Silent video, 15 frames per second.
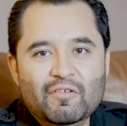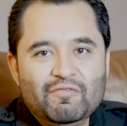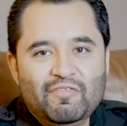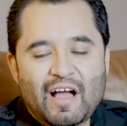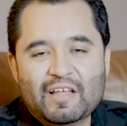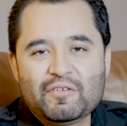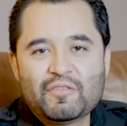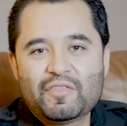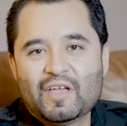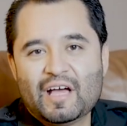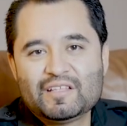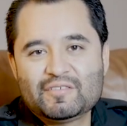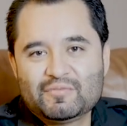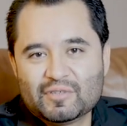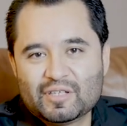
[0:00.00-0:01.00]
final
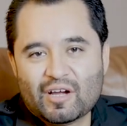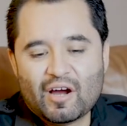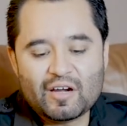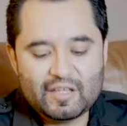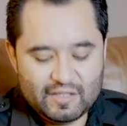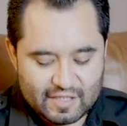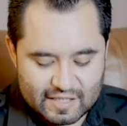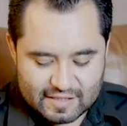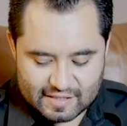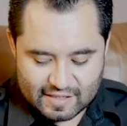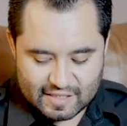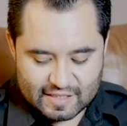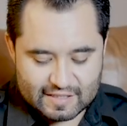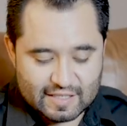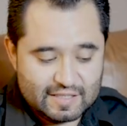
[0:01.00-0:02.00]
thoughts regarding this
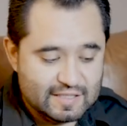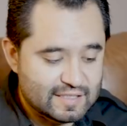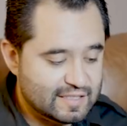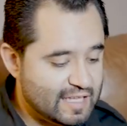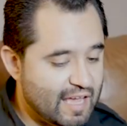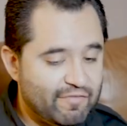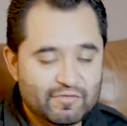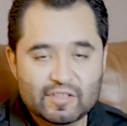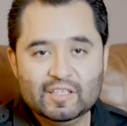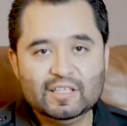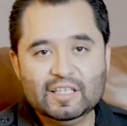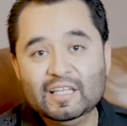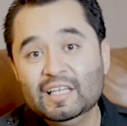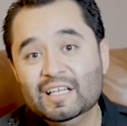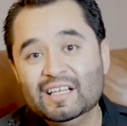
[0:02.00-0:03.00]
is it's
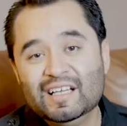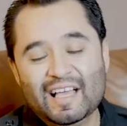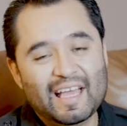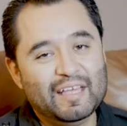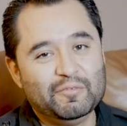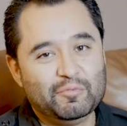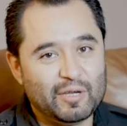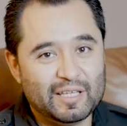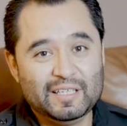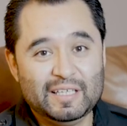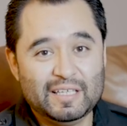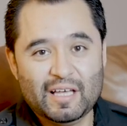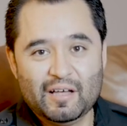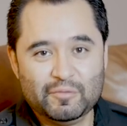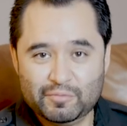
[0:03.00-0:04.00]
definitely a
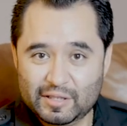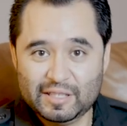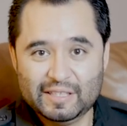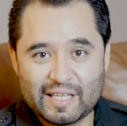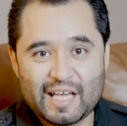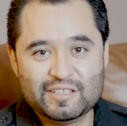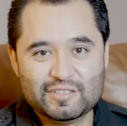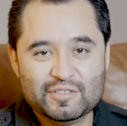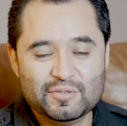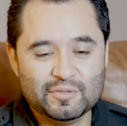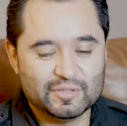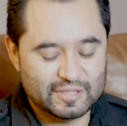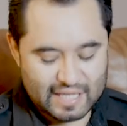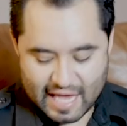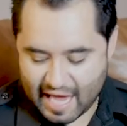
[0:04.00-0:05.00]
really, a really nice
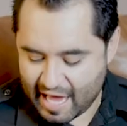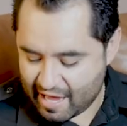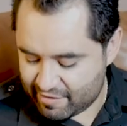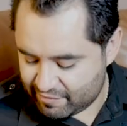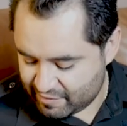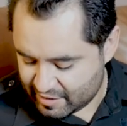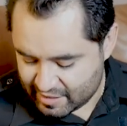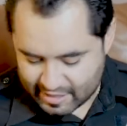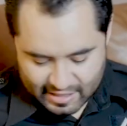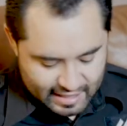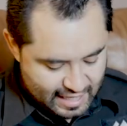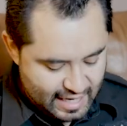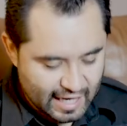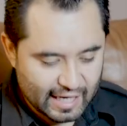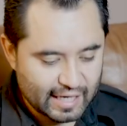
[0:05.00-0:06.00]
tool to have
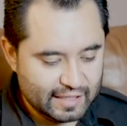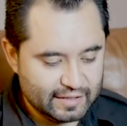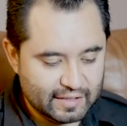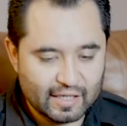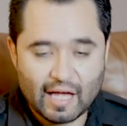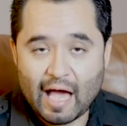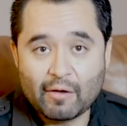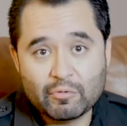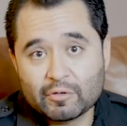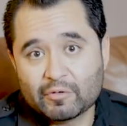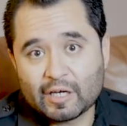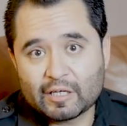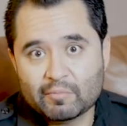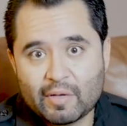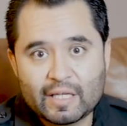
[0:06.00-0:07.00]
and uh, I would
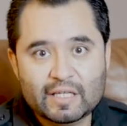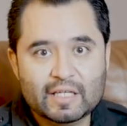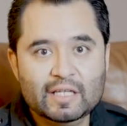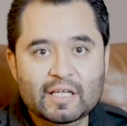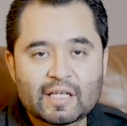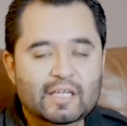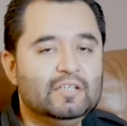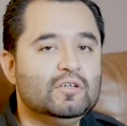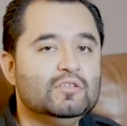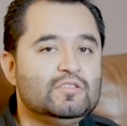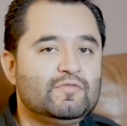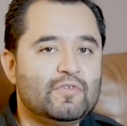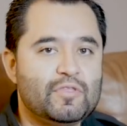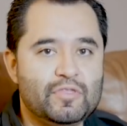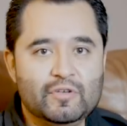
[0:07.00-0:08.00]
recommend it. It
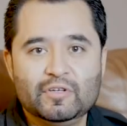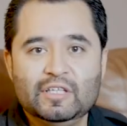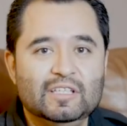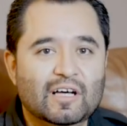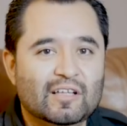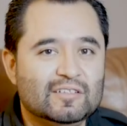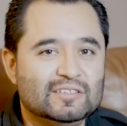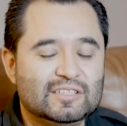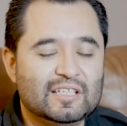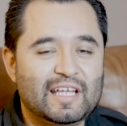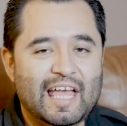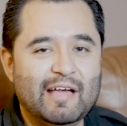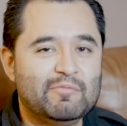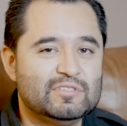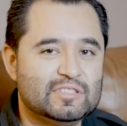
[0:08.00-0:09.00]
goes for $30
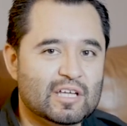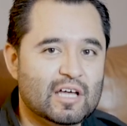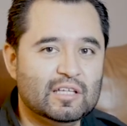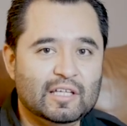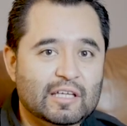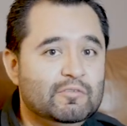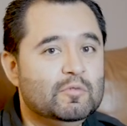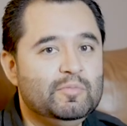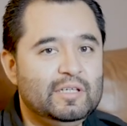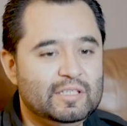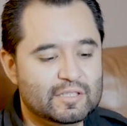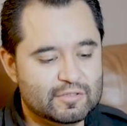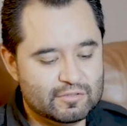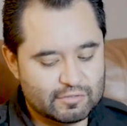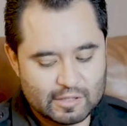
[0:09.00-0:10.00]
on Amazon. Link will be in
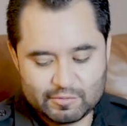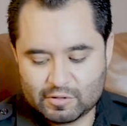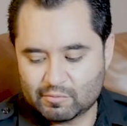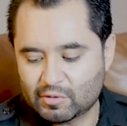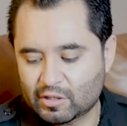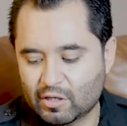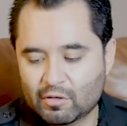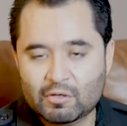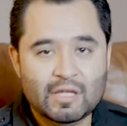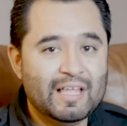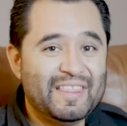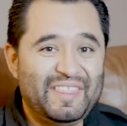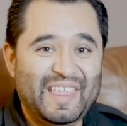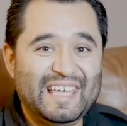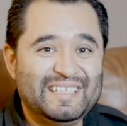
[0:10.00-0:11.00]
the description below.
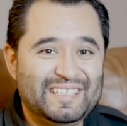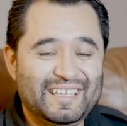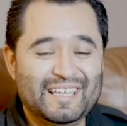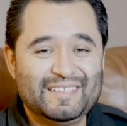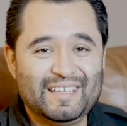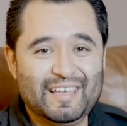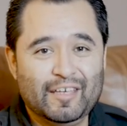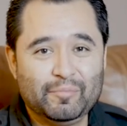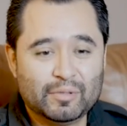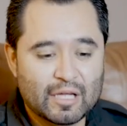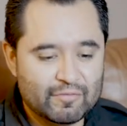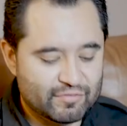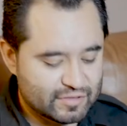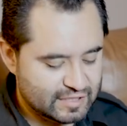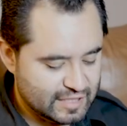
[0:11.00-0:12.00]
Thanks again to
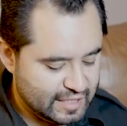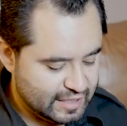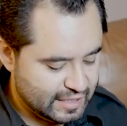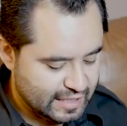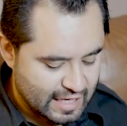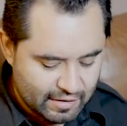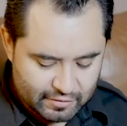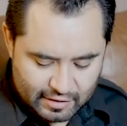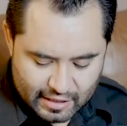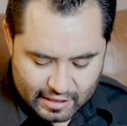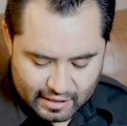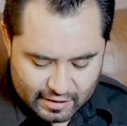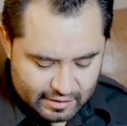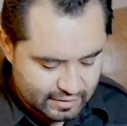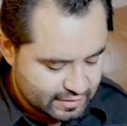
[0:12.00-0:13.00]
Aplomb for sending it out.
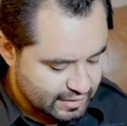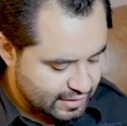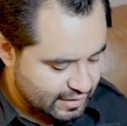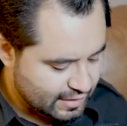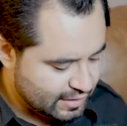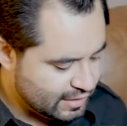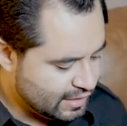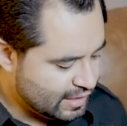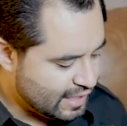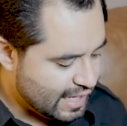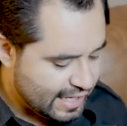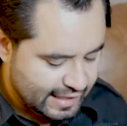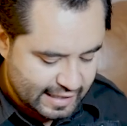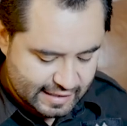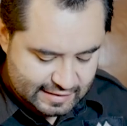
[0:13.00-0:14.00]
And uh,
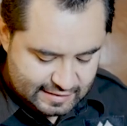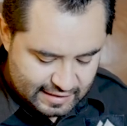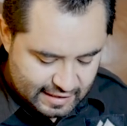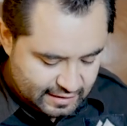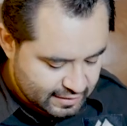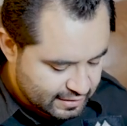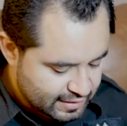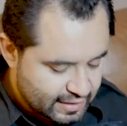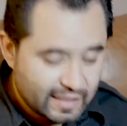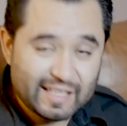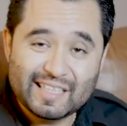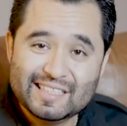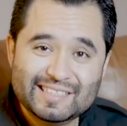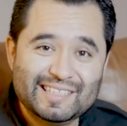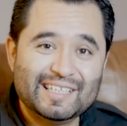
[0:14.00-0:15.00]
I gotta say,
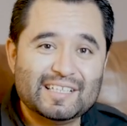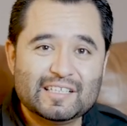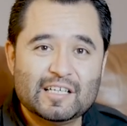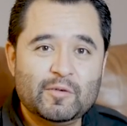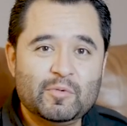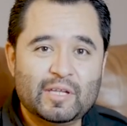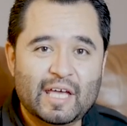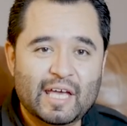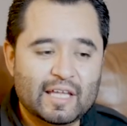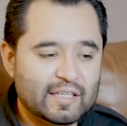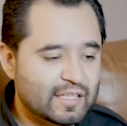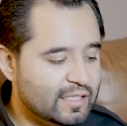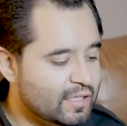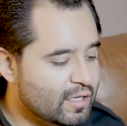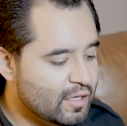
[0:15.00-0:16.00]
it is gonna come in
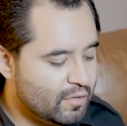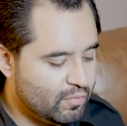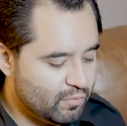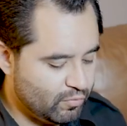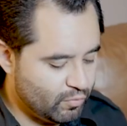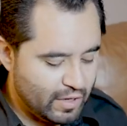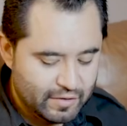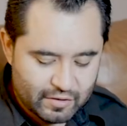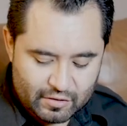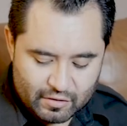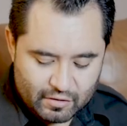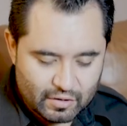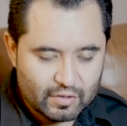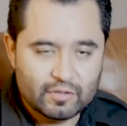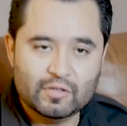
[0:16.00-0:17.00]
handy
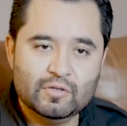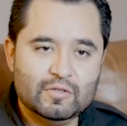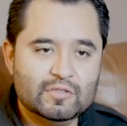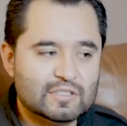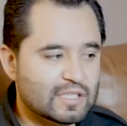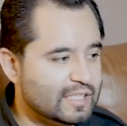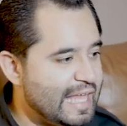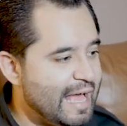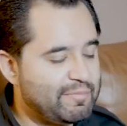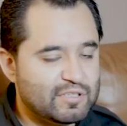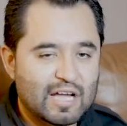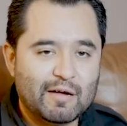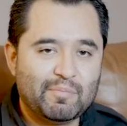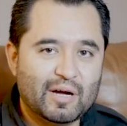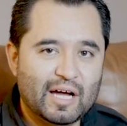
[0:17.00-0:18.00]
whether you use a
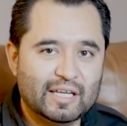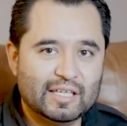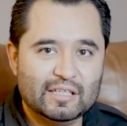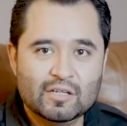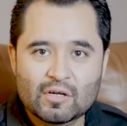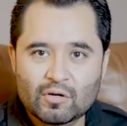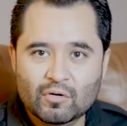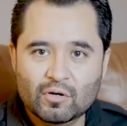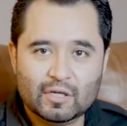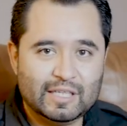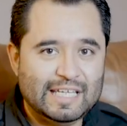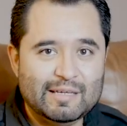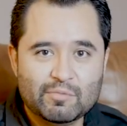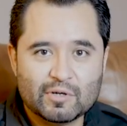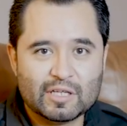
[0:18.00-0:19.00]
laptop on it or a
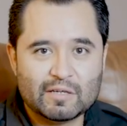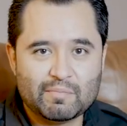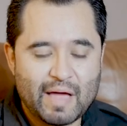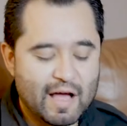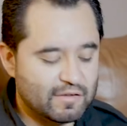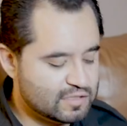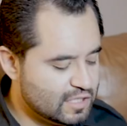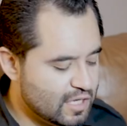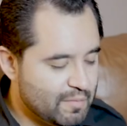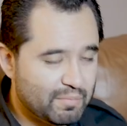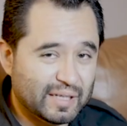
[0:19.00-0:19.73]
keyboard and mouse.